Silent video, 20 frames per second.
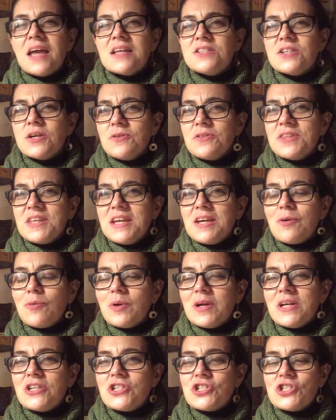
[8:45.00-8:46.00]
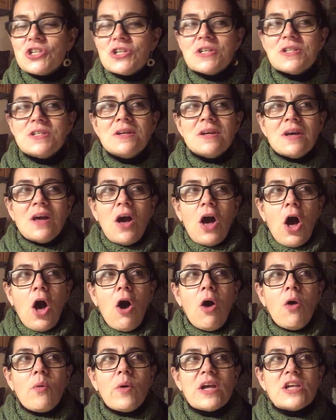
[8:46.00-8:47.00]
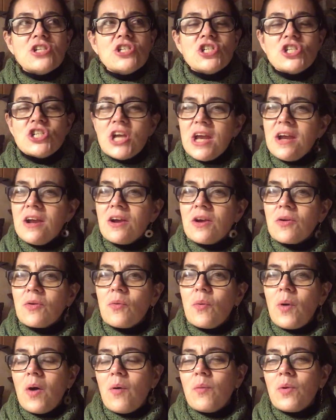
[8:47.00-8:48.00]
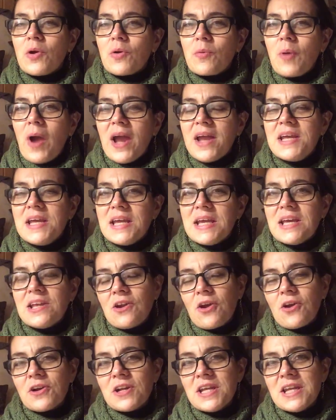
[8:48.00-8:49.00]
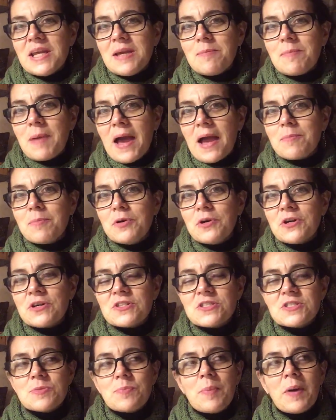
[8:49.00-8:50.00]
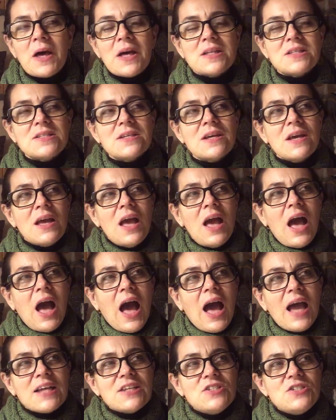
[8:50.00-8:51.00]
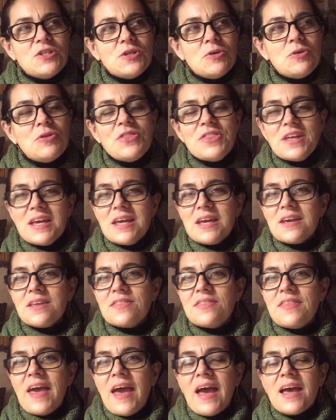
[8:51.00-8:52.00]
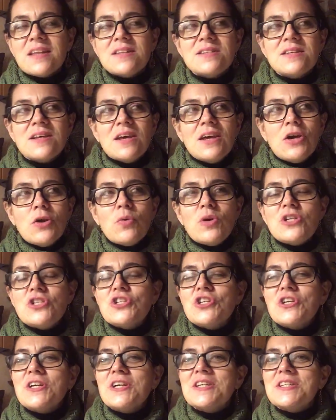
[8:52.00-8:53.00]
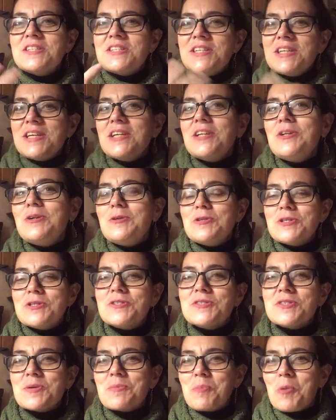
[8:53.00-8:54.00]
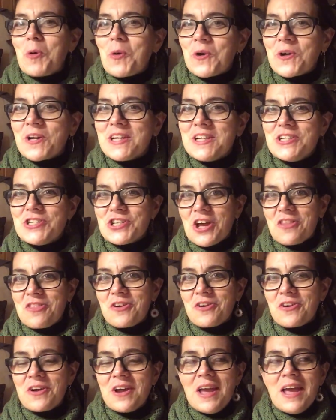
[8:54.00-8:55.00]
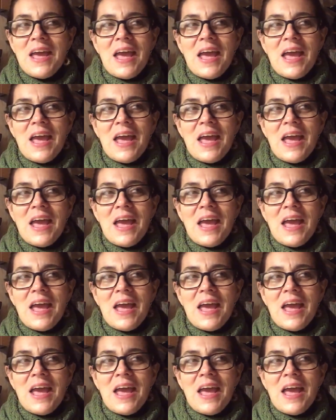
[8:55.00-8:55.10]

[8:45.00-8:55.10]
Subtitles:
don't think we should always share what we're writing in our knitting bag books, but I do think that we should continue to support each other